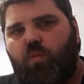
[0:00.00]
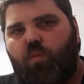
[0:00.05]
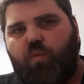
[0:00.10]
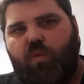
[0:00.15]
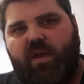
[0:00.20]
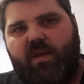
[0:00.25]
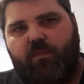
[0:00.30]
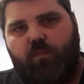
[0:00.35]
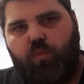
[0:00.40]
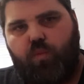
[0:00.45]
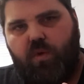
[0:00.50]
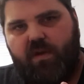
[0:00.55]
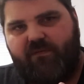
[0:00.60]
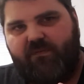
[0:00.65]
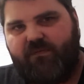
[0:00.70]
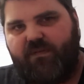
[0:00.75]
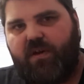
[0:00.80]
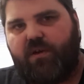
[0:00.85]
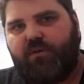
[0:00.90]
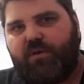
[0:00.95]
we're
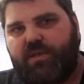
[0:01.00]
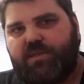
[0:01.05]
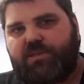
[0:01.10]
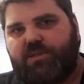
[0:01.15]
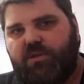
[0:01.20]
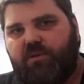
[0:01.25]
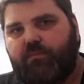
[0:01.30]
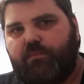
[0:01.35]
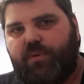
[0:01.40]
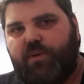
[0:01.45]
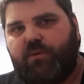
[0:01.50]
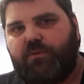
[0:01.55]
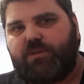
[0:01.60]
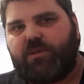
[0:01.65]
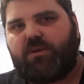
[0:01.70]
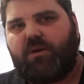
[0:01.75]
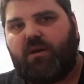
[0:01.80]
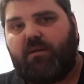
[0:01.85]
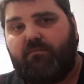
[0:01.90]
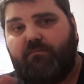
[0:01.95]
focusing on
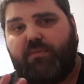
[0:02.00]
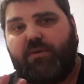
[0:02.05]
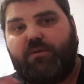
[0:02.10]
Pooh's Garden.